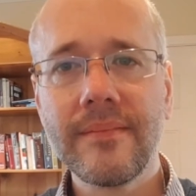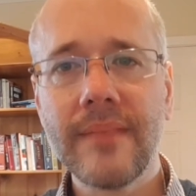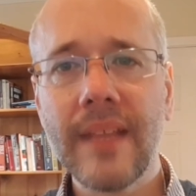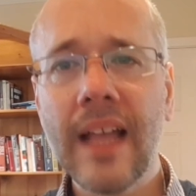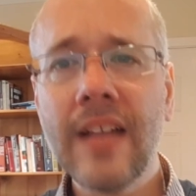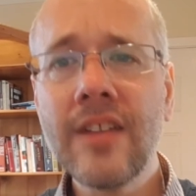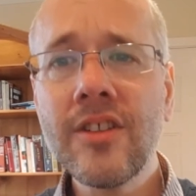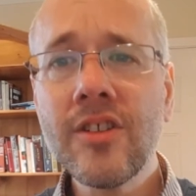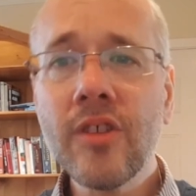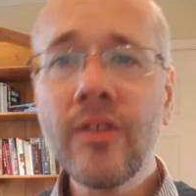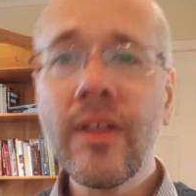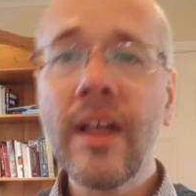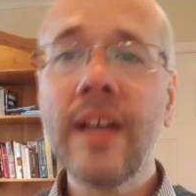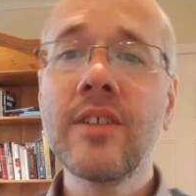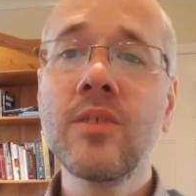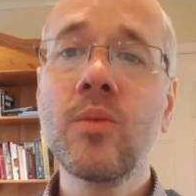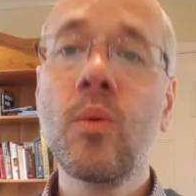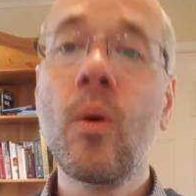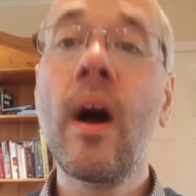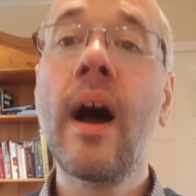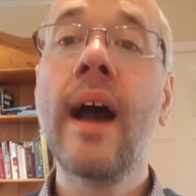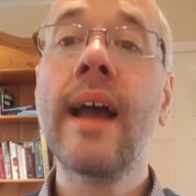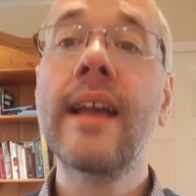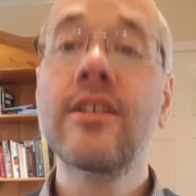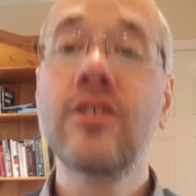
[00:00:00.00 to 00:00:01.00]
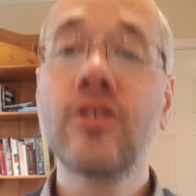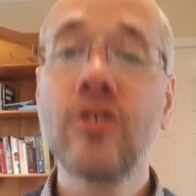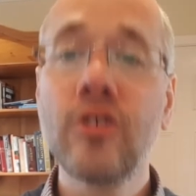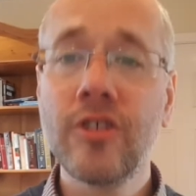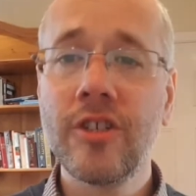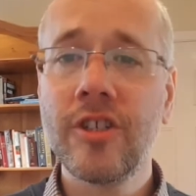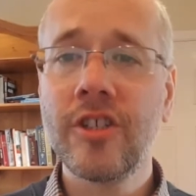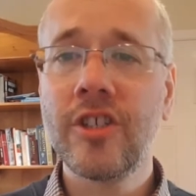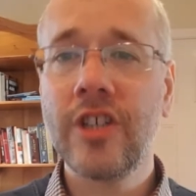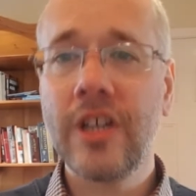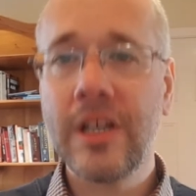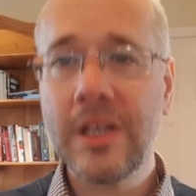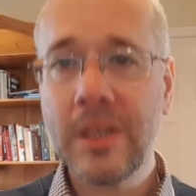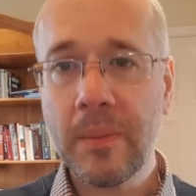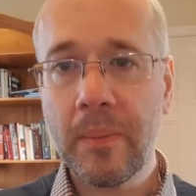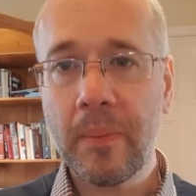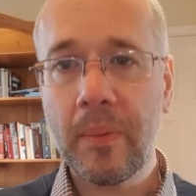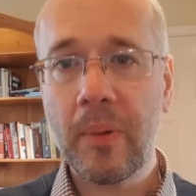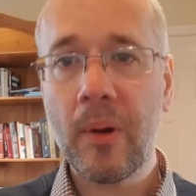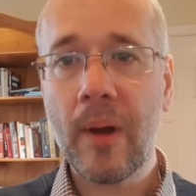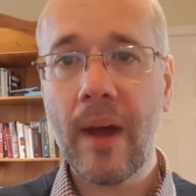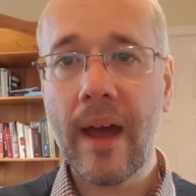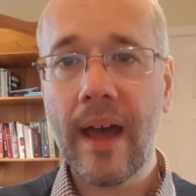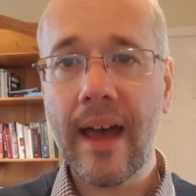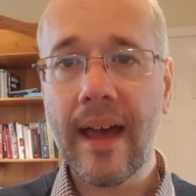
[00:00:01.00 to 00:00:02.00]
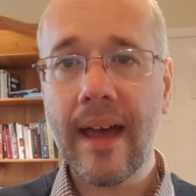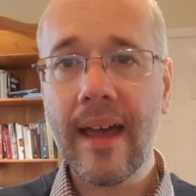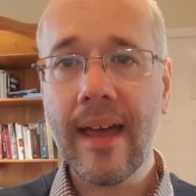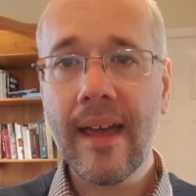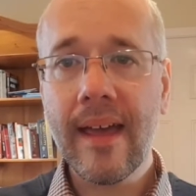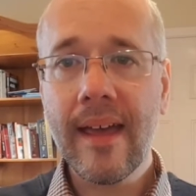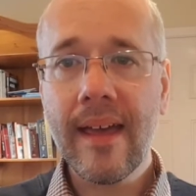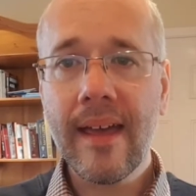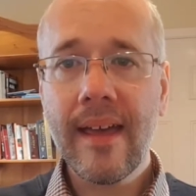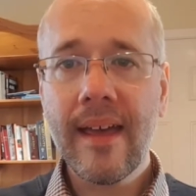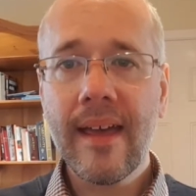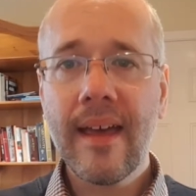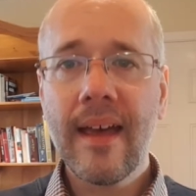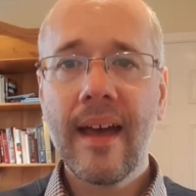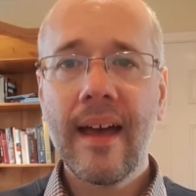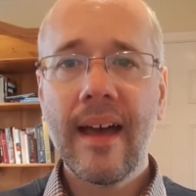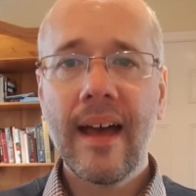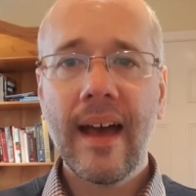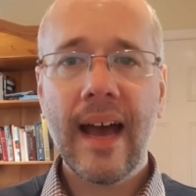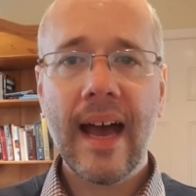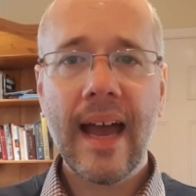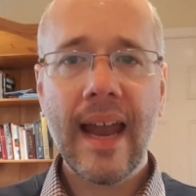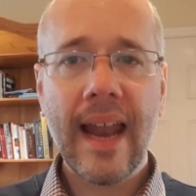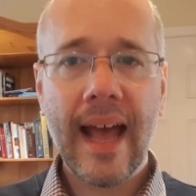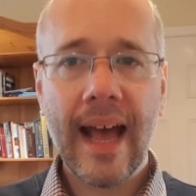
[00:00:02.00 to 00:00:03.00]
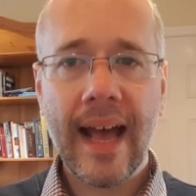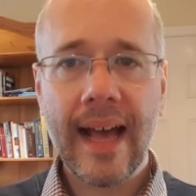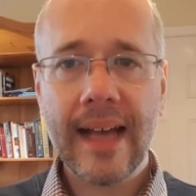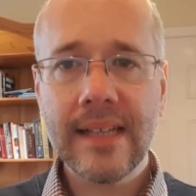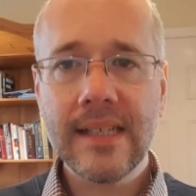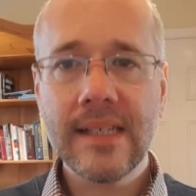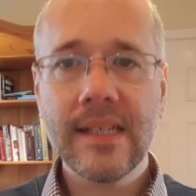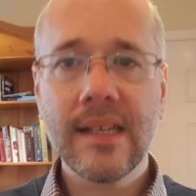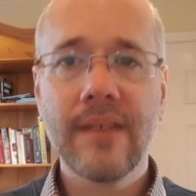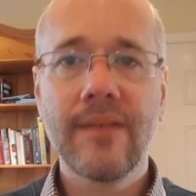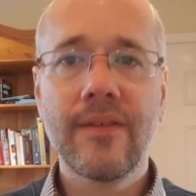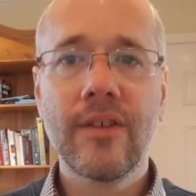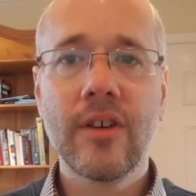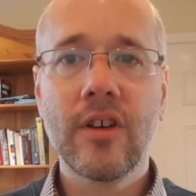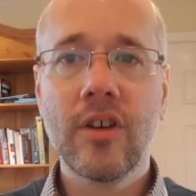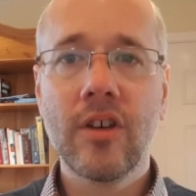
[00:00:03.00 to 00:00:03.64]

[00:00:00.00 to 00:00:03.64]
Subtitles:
And so that's why it's good to turn to prayer and ask for